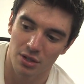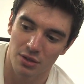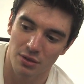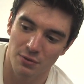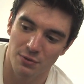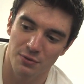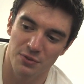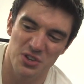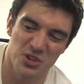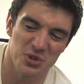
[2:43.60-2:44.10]

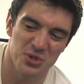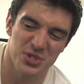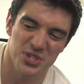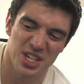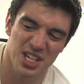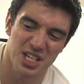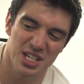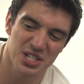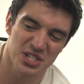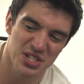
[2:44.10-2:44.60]
feels
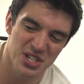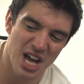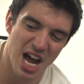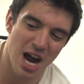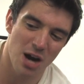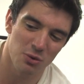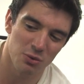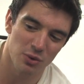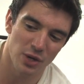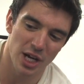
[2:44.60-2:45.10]
like he's
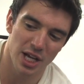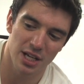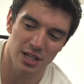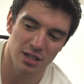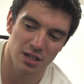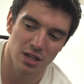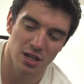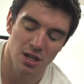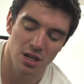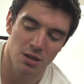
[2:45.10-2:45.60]
not right
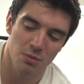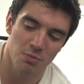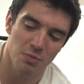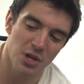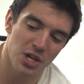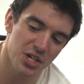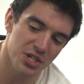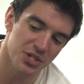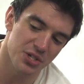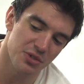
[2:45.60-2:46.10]

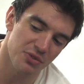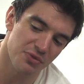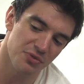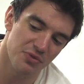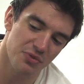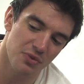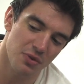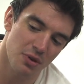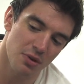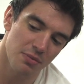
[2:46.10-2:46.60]
because of
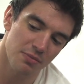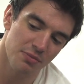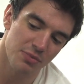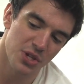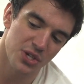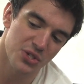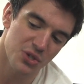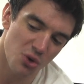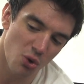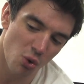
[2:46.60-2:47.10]

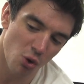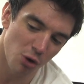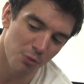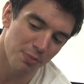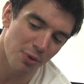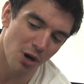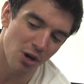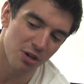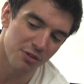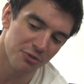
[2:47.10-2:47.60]
this core
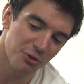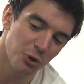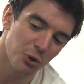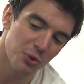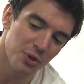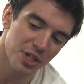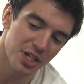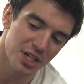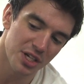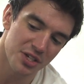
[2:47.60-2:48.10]
part of
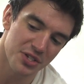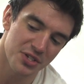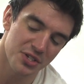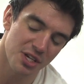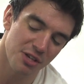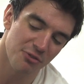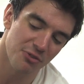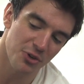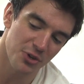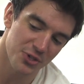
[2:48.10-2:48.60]
who he is and
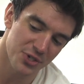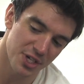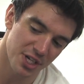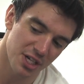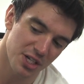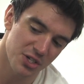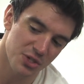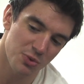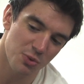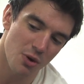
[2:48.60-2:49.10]
he feels
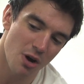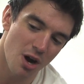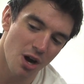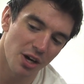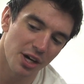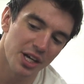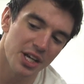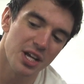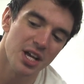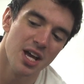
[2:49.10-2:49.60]
like it's
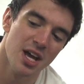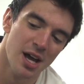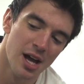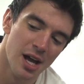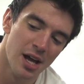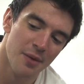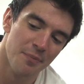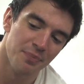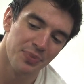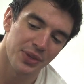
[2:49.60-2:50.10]
wrong and
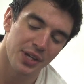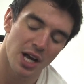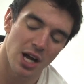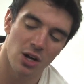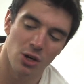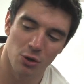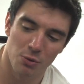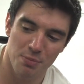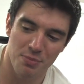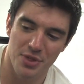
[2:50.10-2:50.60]
I
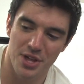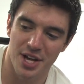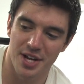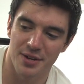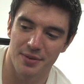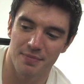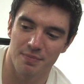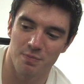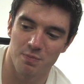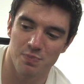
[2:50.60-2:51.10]
hope
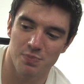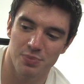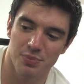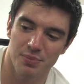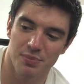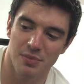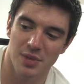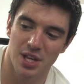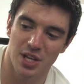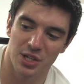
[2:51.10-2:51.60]
that
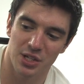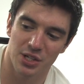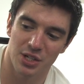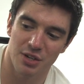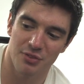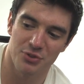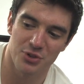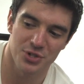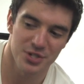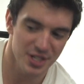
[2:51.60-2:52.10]

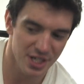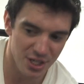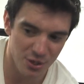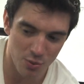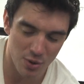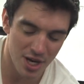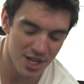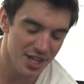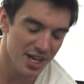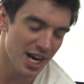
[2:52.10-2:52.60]
if there's any
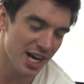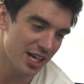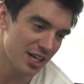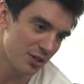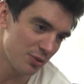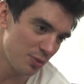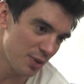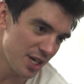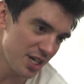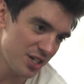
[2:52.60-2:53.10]
way that I
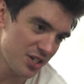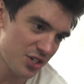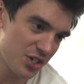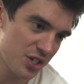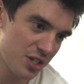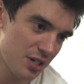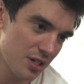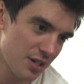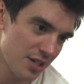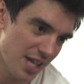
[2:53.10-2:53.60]
could
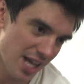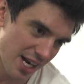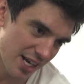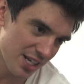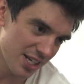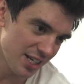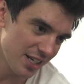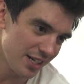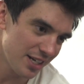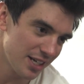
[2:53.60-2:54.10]
reach that
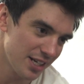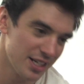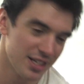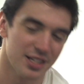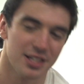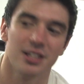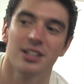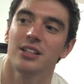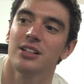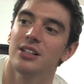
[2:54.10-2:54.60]
kid
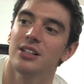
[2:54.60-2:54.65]
and